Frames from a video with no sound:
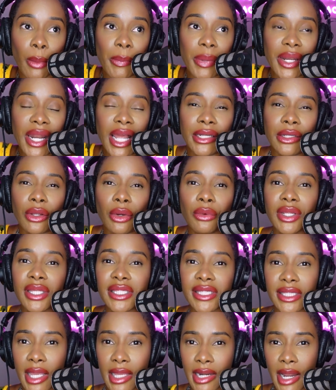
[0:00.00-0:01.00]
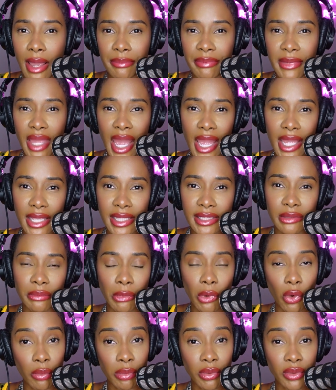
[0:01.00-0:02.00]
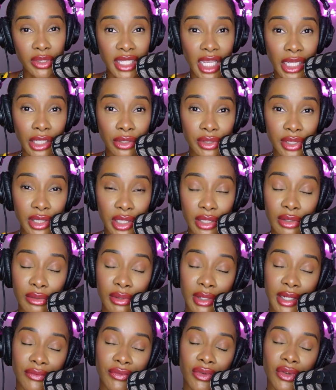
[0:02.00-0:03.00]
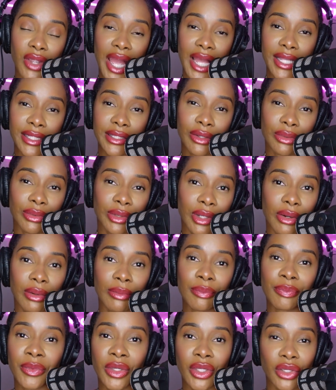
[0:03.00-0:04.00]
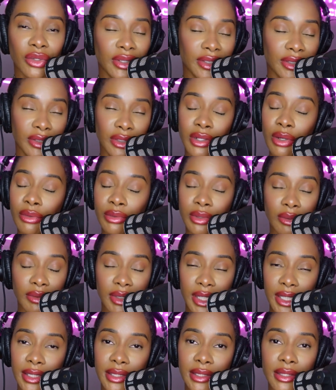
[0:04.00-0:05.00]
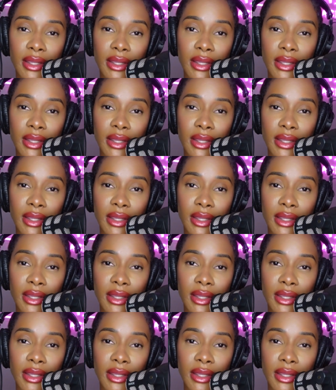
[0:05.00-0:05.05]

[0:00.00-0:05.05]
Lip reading: But I noticed that I'm not as mobile as I used to do. And if you guys don't know, you don't know this.